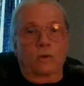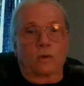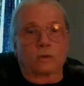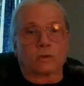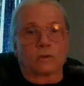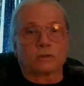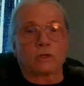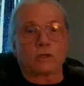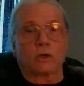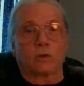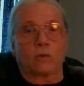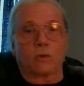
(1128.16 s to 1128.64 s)

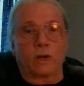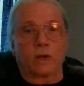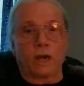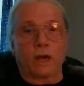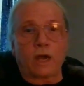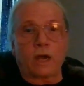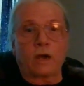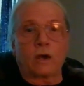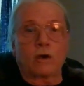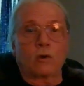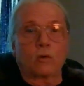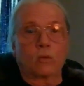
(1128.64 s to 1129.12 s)
So
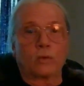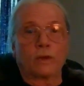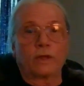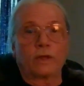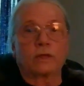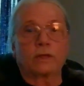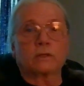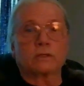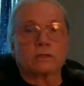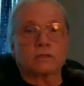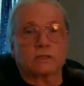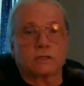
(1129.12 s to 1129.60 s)
now we
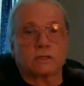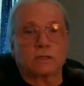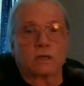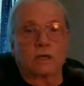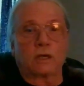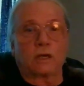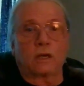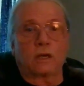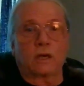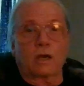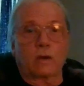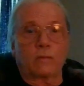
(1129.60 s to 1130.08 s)
can
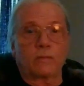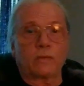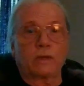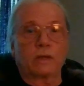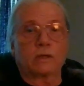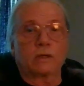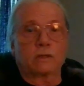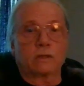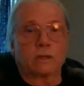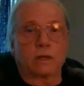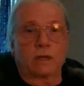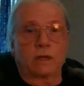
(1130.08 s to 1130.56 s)
see, I mean,
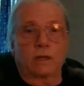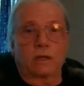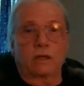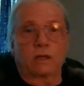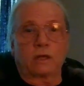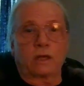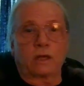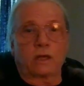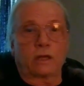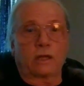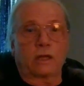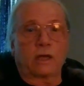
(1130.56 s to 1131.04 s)

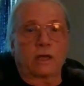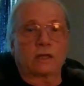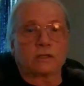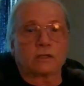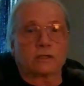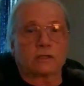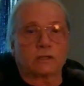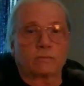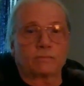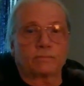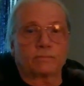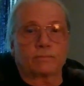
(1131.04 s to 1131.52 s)
it,
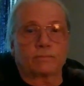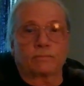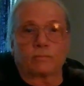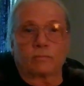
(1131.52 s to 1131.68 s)
as if,